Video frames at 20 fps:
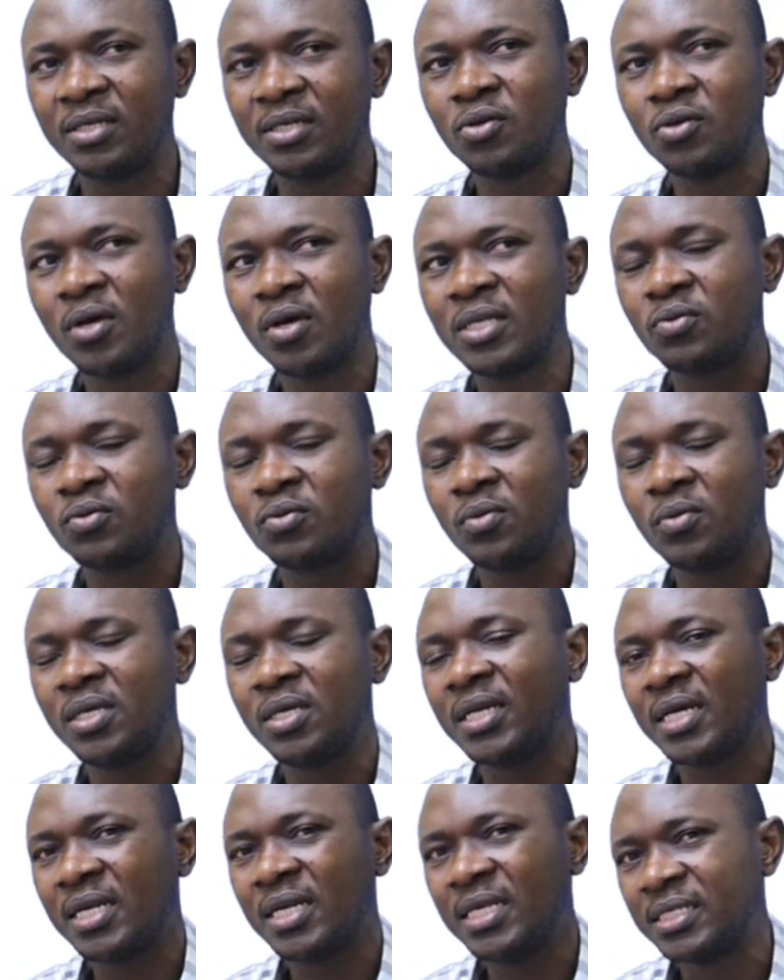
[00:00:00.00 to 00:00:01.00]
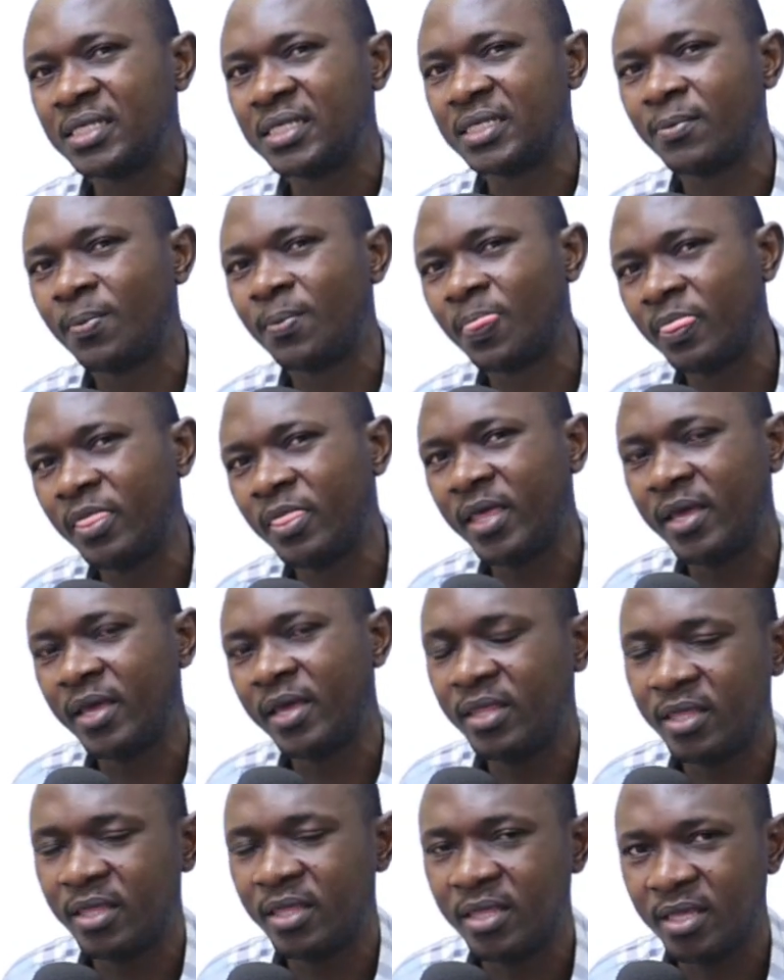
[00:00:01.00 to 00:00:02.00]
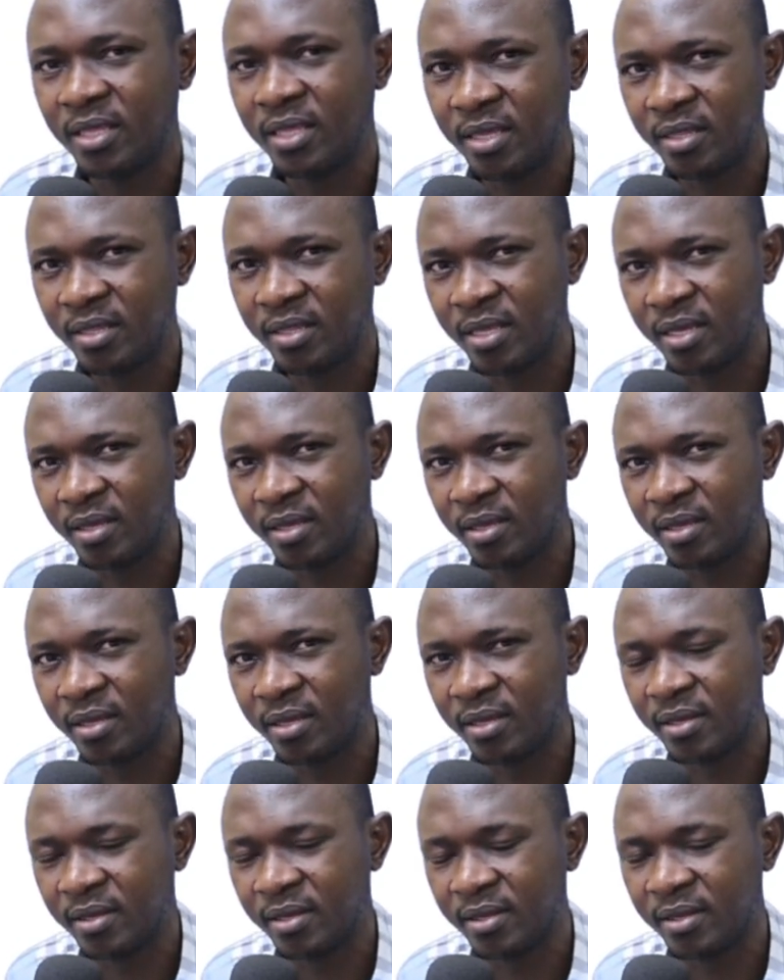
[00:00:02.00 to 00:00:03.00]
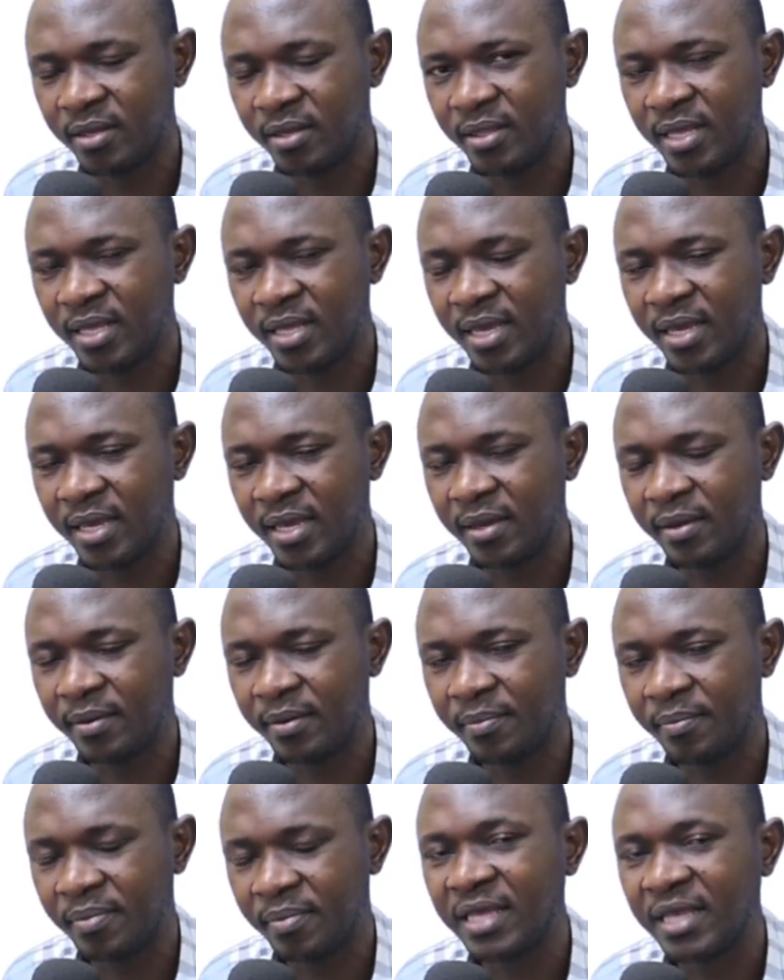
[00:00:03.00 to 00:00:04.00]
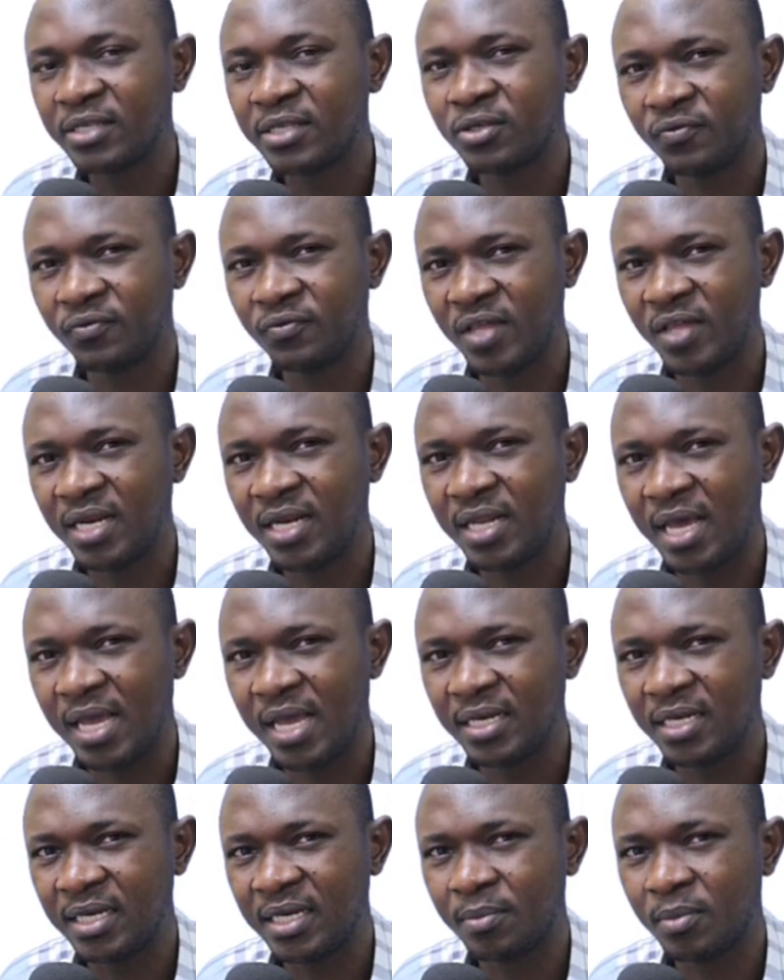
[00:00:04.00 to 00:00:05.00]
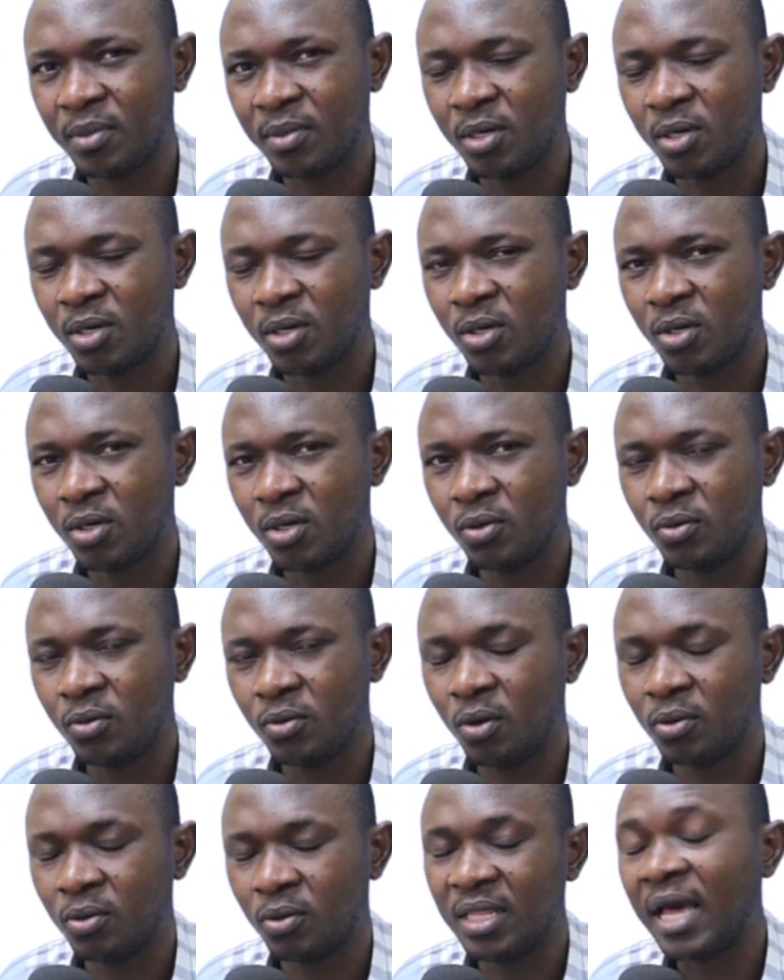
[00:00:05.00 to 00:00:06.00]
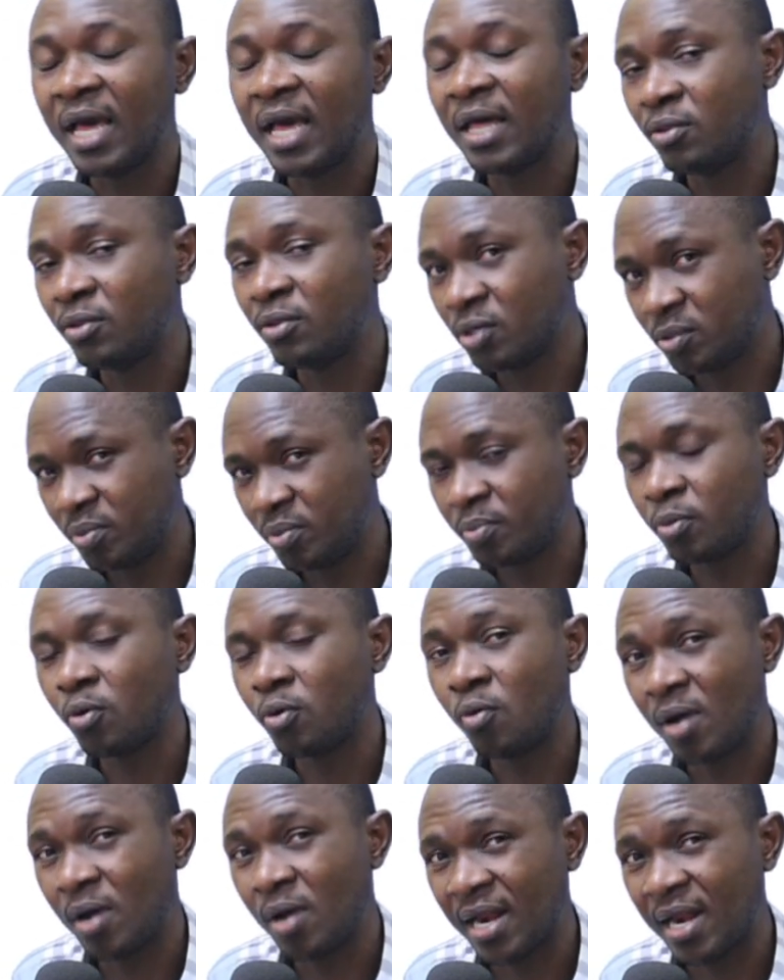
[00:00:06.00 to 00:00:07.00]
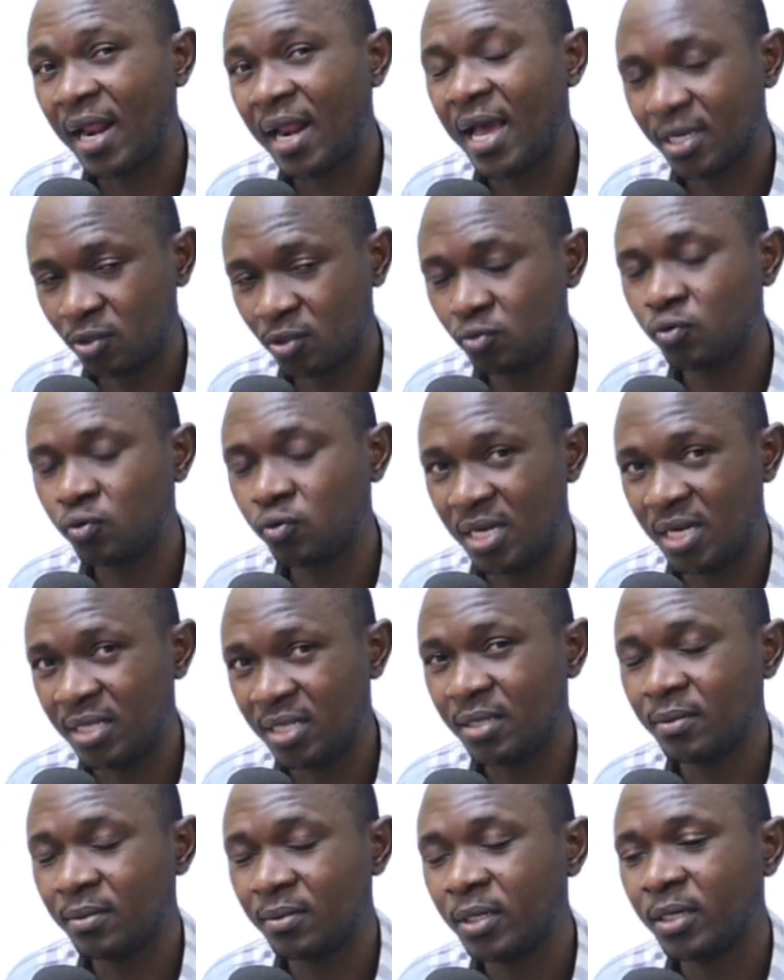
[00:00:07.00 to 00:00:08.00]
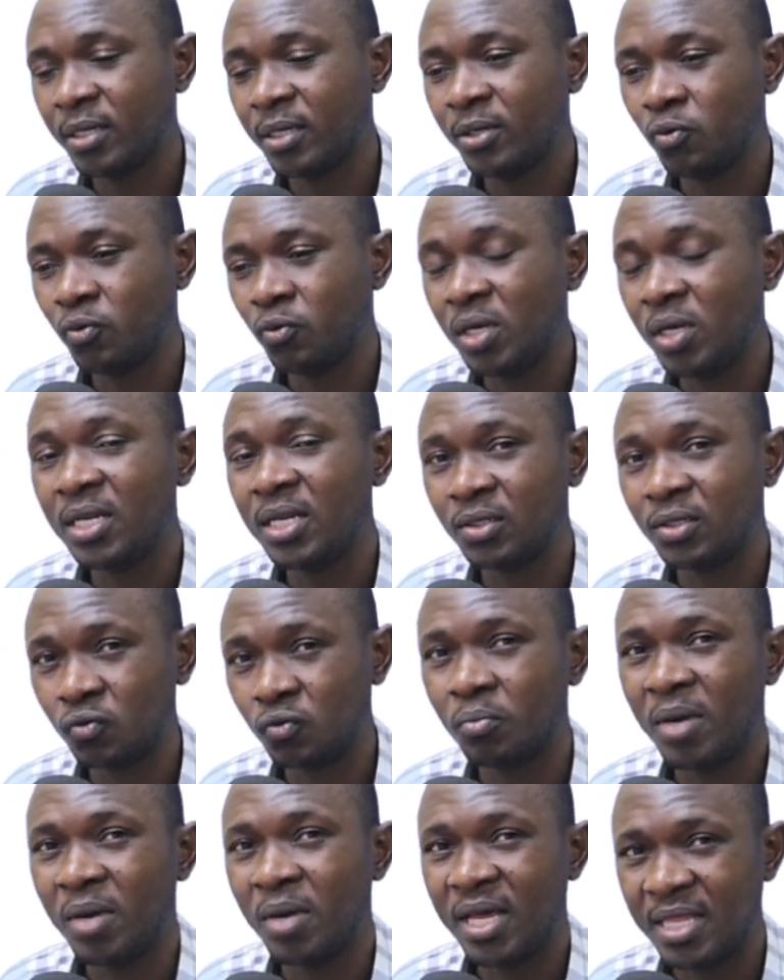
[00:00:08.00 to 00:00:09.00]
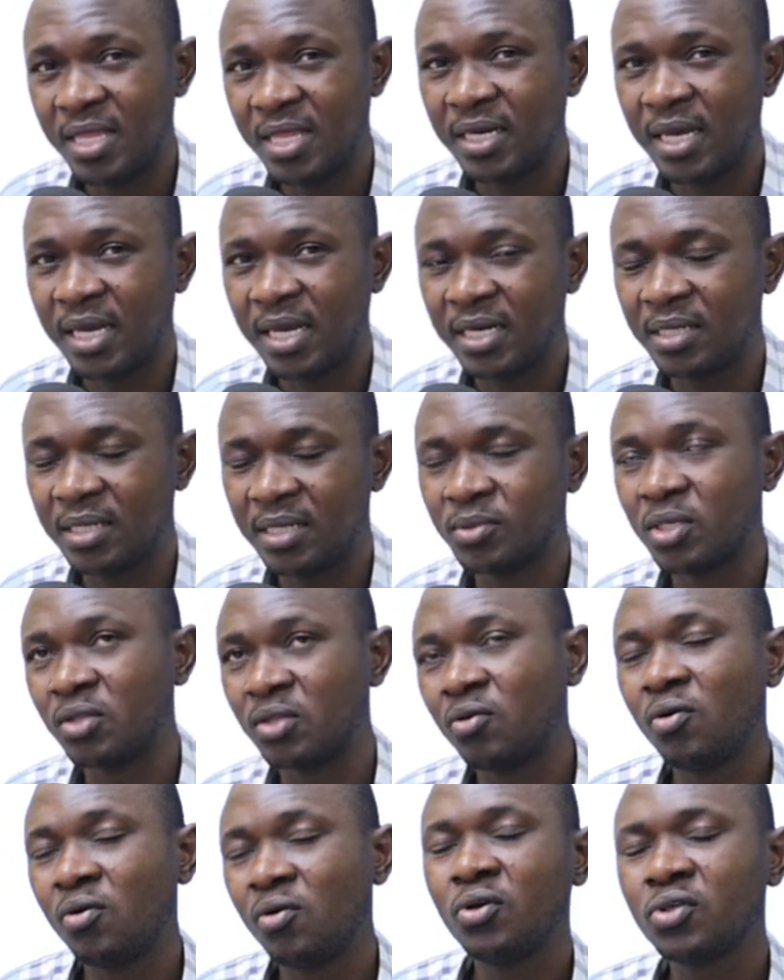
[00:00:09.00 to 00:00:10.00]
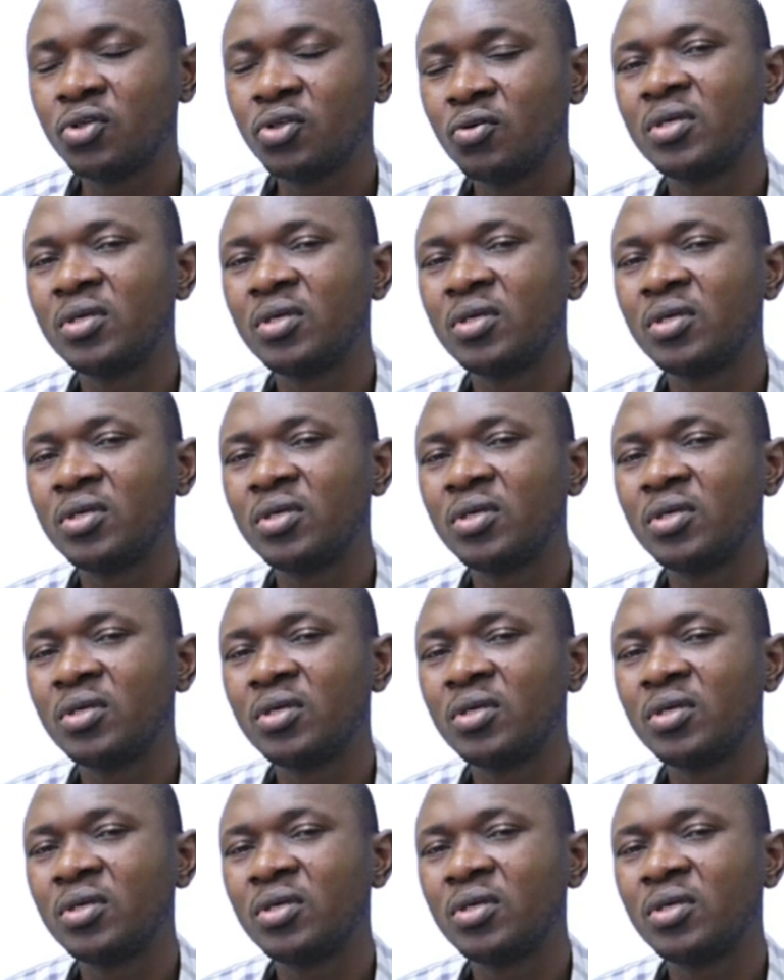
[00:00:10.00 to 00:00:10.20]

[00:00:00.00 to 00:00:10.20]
You know, there are those people who are actually willing to buy that item. So they will also keep increasing their bids because others have also increased the bids.